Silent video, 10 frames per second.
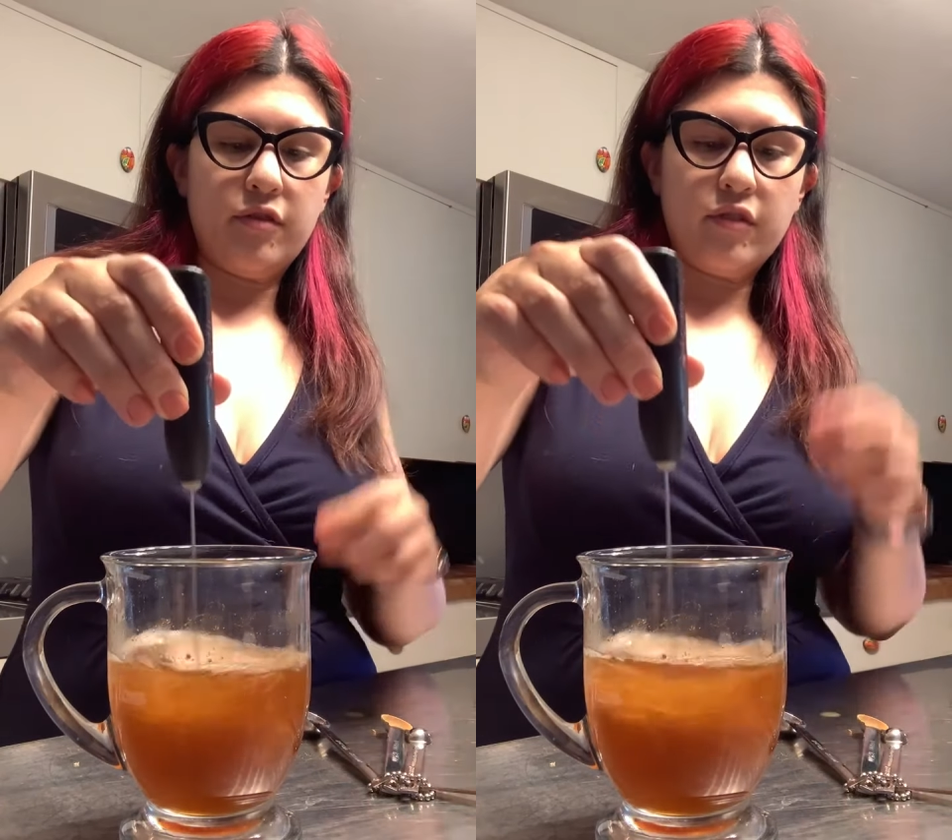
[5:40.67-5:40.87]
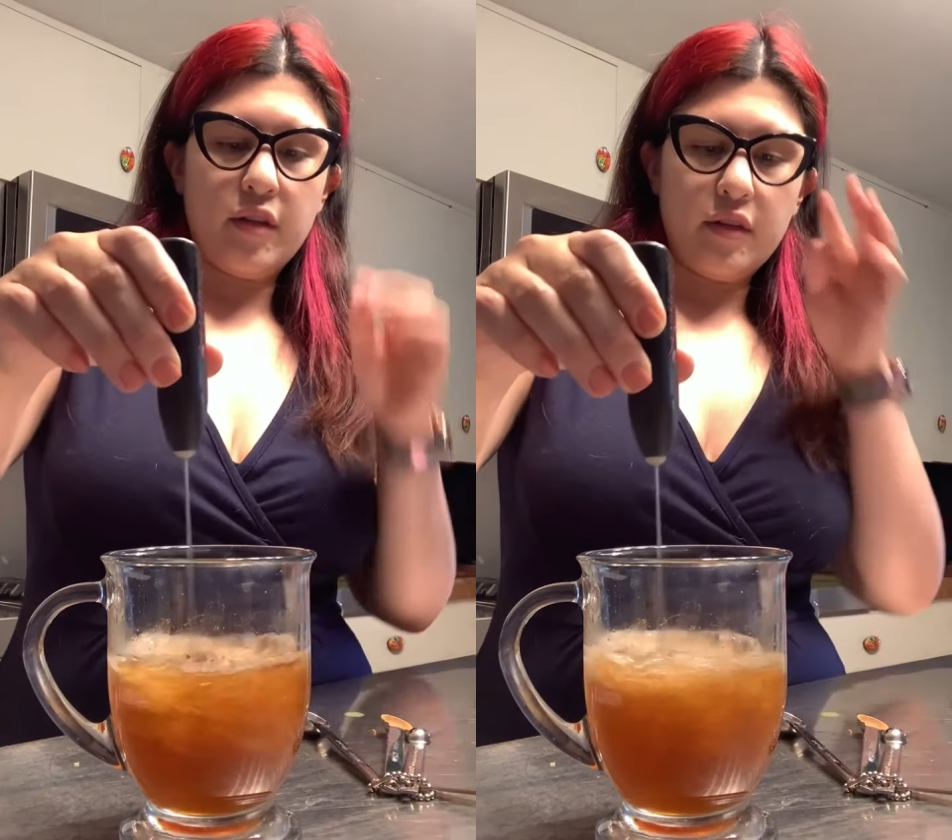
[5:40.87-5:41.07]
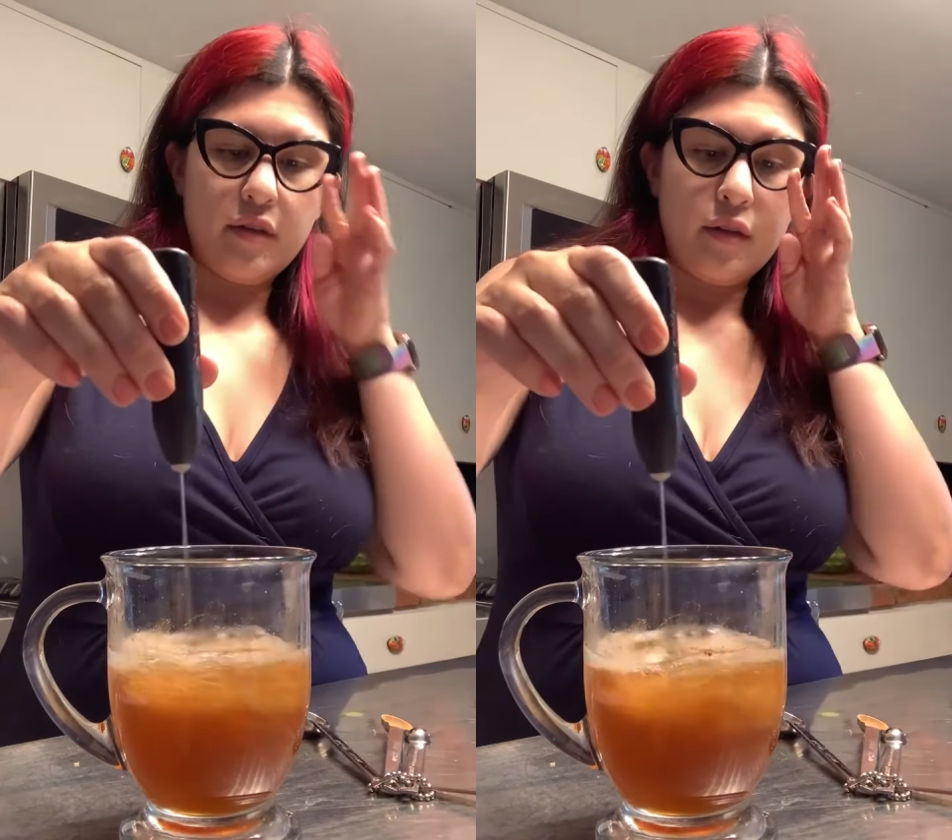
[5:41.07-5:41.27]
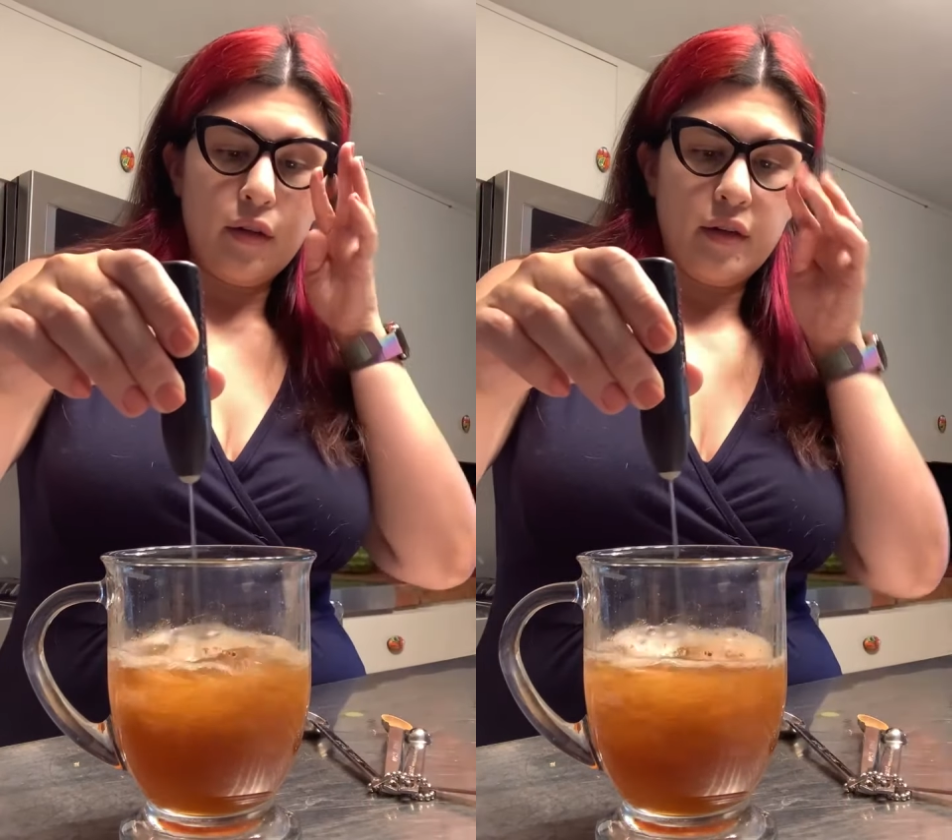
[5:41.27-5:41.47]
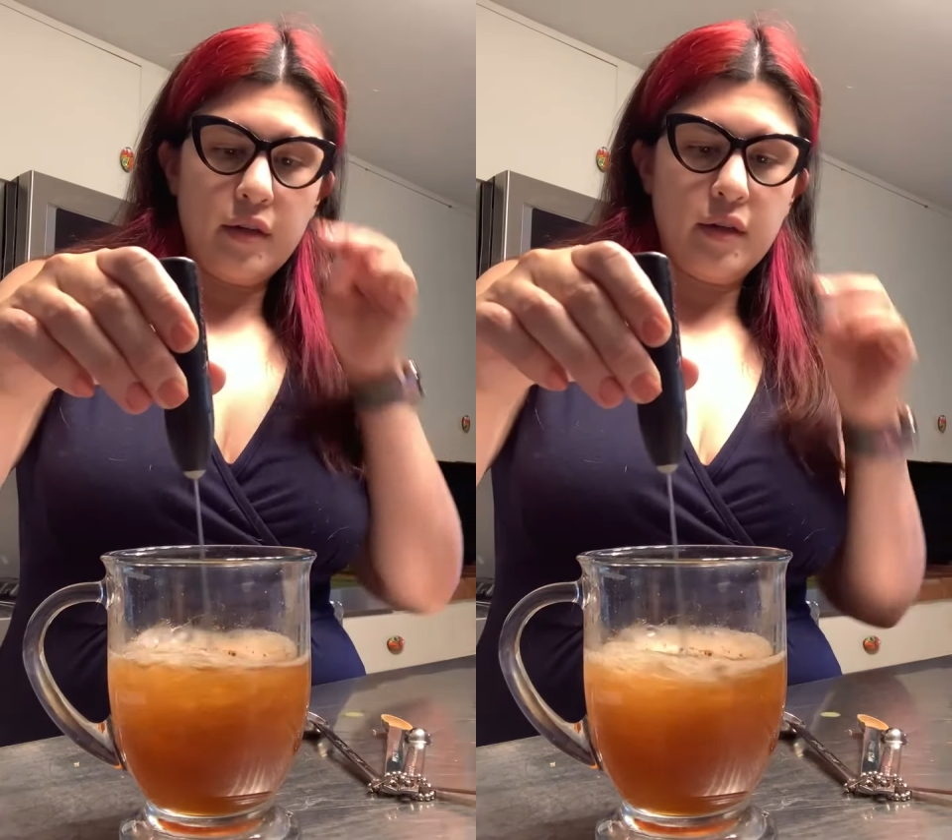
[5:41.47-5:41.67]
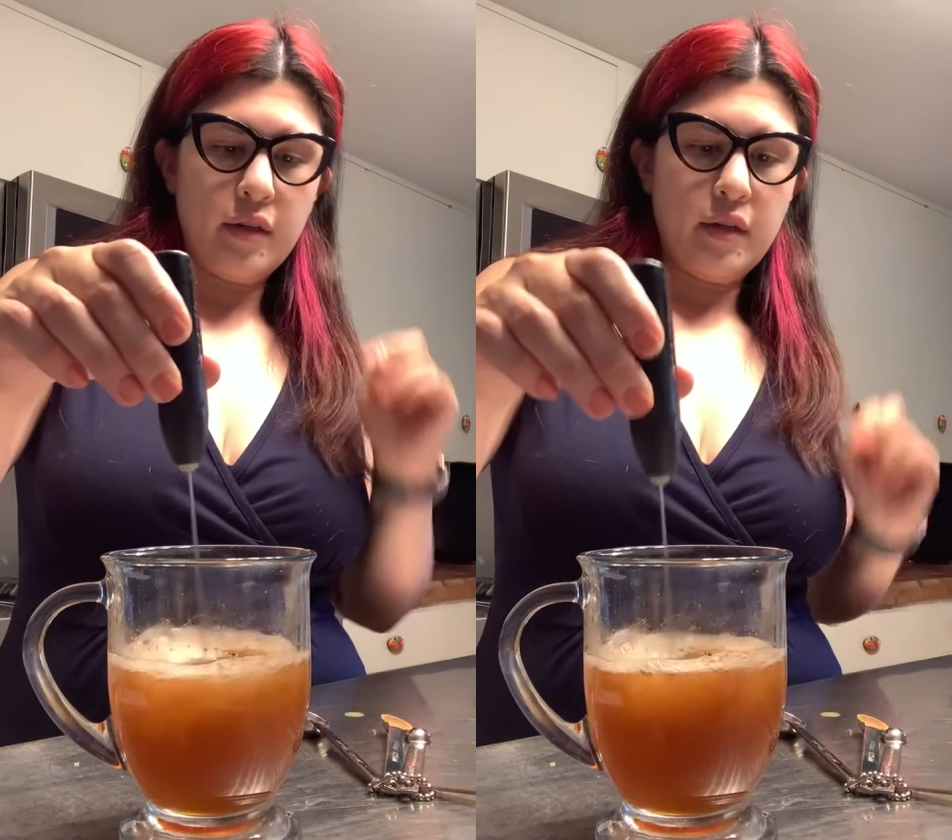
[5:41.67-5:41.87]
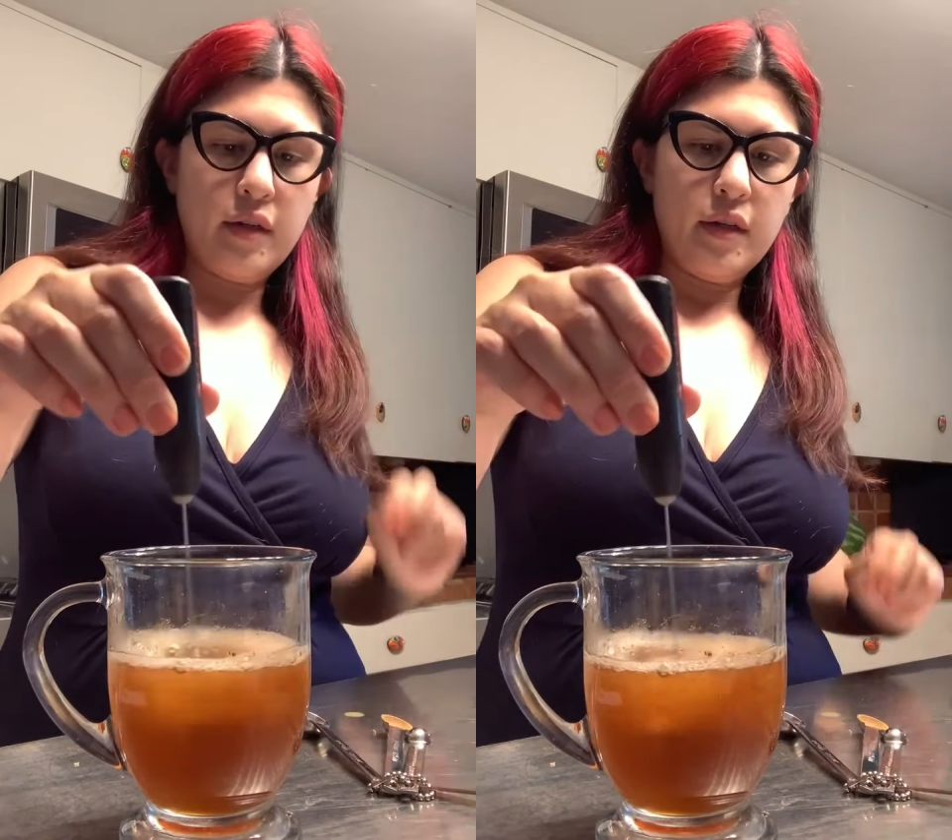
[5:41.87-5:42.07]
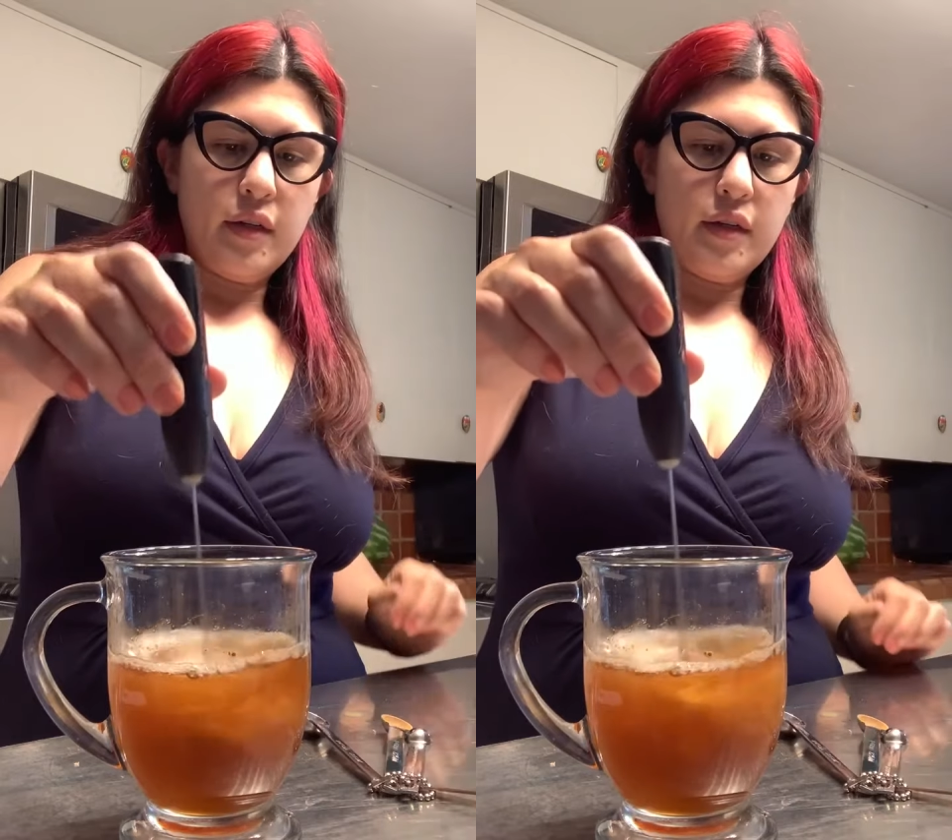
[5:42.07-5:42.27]
frother.
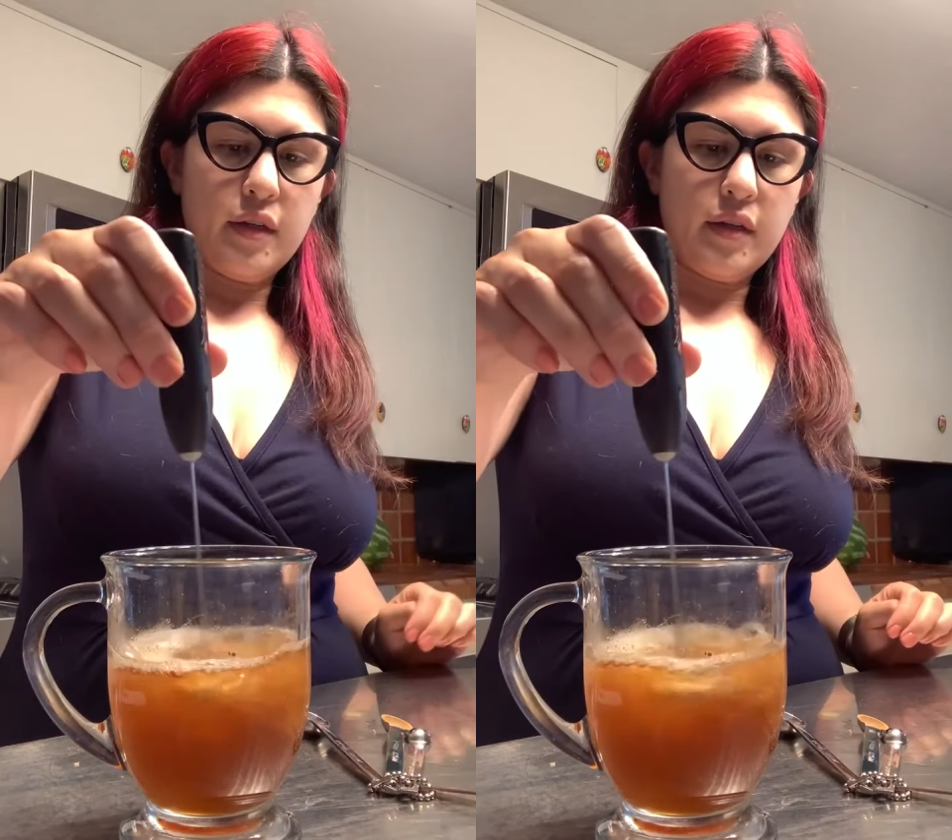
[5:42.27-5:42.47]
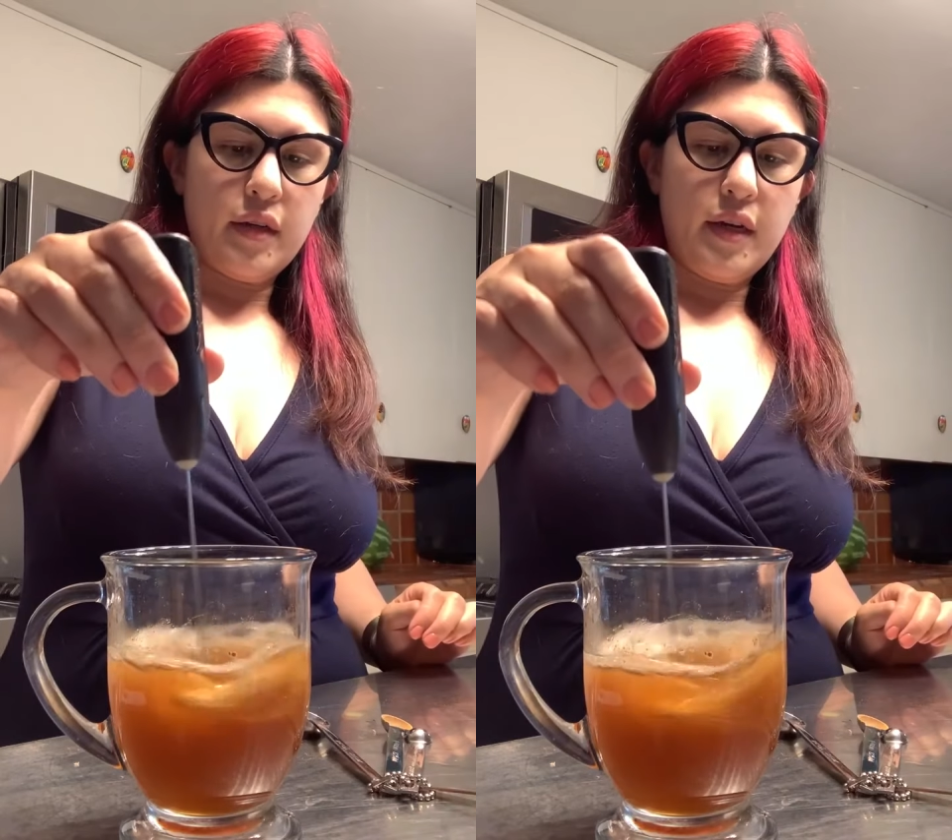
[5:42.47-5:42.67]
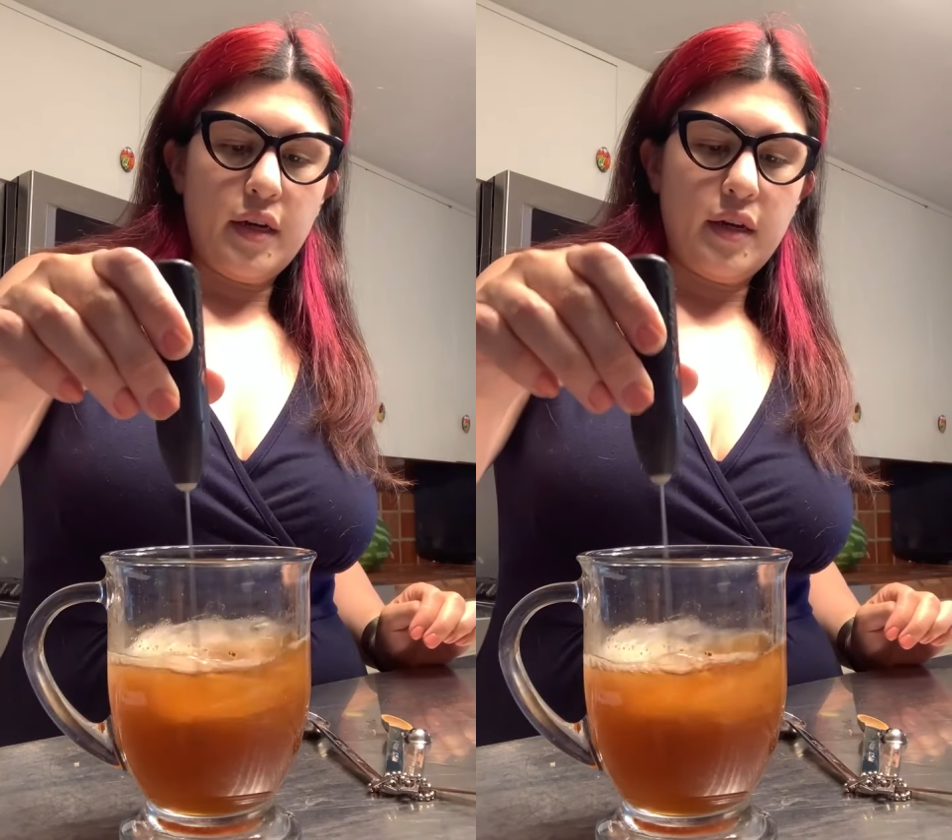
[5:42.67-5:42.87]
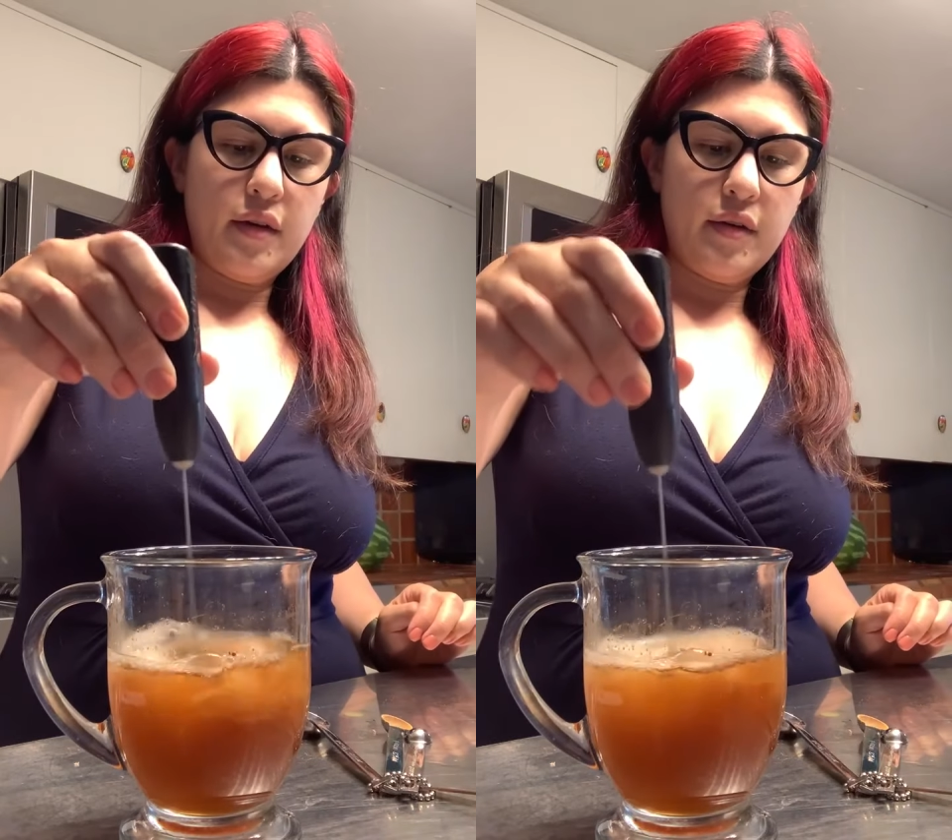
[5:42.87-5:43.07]
Okay.